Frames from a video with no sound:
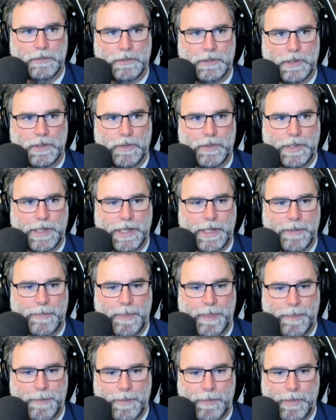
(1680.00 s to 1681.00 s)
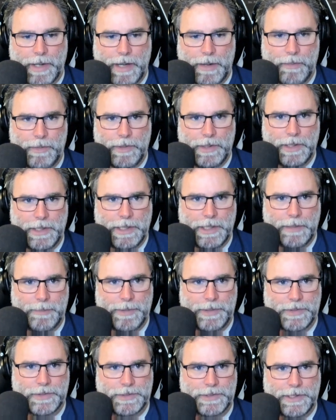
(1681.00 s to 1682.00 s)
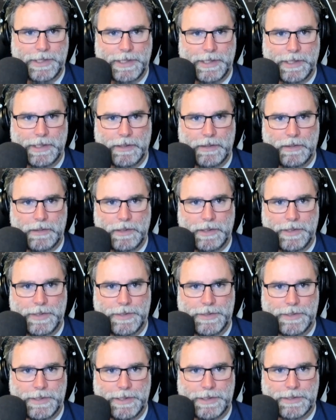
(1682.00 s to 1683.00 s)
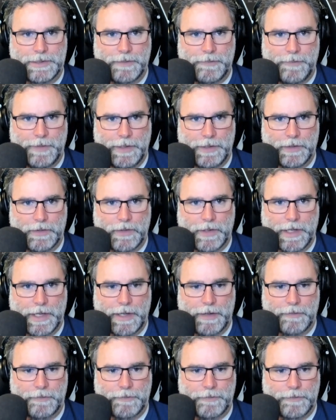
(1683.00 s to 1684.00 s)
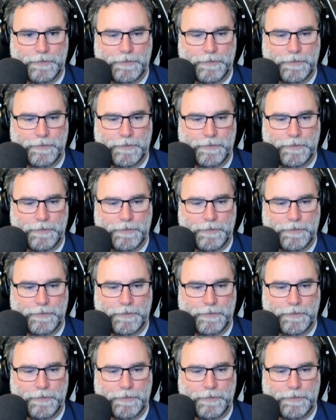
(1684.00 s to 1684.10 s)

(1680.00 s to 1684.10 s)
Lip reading: Okay, but what I really am interested in is its event graph.